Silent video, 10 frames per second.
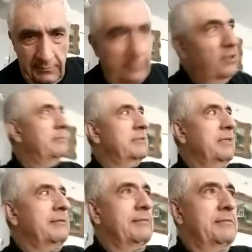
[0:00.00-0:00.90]
You know, it's
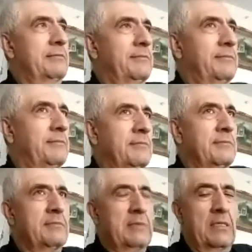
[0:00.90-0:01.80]
like,
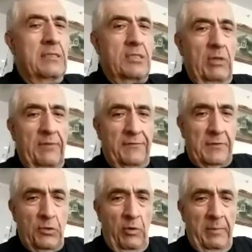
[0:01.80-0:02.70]
so what if
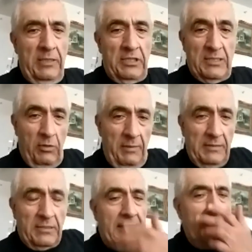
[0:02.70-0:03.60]
she's a woman? She's a woman,
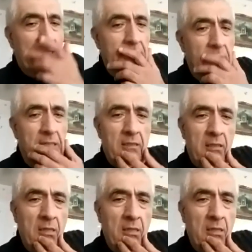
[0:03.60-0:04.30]
so I cannot talk,